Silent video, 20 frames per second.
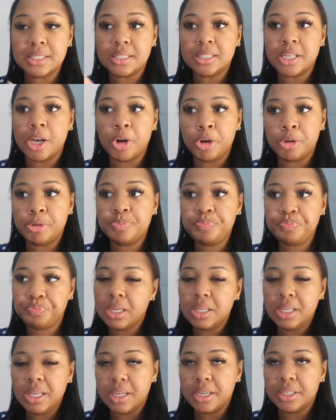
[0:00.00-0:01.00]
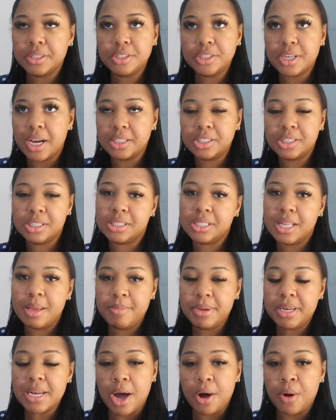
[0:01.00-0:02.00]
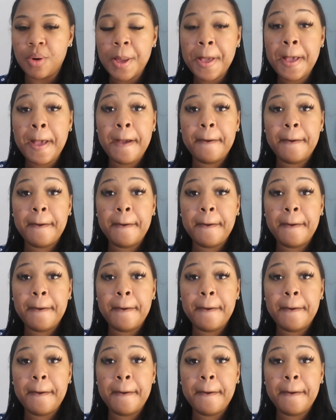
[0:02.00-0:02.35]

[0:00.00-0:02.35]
So yeah, y'all just let me know.